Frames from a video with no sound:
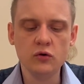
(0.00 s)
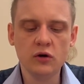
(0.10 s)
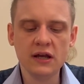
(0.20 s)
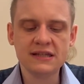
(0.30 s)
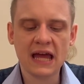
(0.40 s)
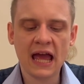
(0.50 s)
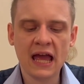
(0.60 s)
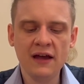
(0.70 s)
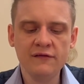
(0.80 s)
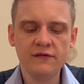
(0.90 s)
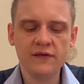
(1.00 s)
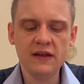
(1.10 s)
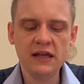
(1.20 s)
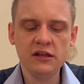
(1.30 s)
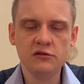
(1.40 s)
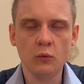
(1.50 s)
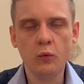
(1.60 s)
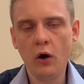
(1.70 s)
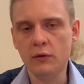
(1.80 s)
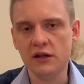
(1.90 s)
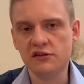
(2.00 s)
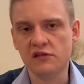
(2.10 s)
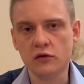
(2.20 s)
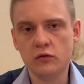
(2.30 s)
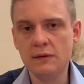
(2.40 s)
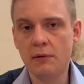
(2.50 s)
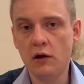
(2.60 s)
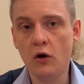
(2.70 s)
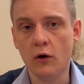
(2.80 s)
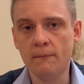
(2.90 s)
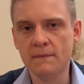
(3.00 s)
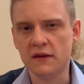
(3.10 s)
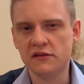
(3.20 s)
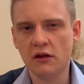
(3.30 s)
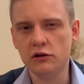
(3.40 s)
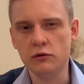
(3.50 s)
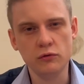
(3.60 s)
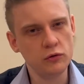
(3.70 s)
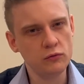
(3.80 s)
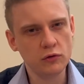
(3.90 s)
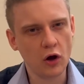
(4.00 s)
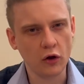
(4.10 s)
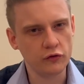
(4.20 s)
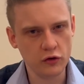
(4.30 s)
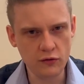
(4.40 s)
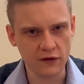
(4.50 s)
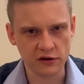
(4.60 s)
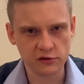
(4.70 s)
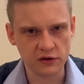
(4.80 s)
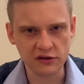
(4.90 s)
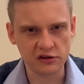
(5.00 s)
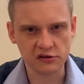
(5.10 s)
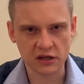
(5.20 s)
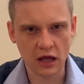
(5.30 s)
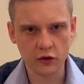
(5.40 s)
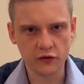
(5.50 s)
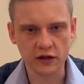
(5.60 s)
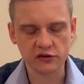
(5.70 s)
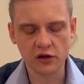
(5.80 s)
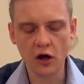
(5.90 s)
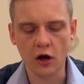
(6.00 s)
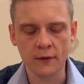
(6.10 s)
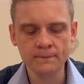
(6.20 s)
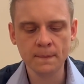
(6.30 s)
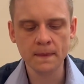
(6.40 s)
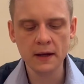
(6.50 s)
you're going to have these worries that creep along and tell you you can't do this. This isn't how things are.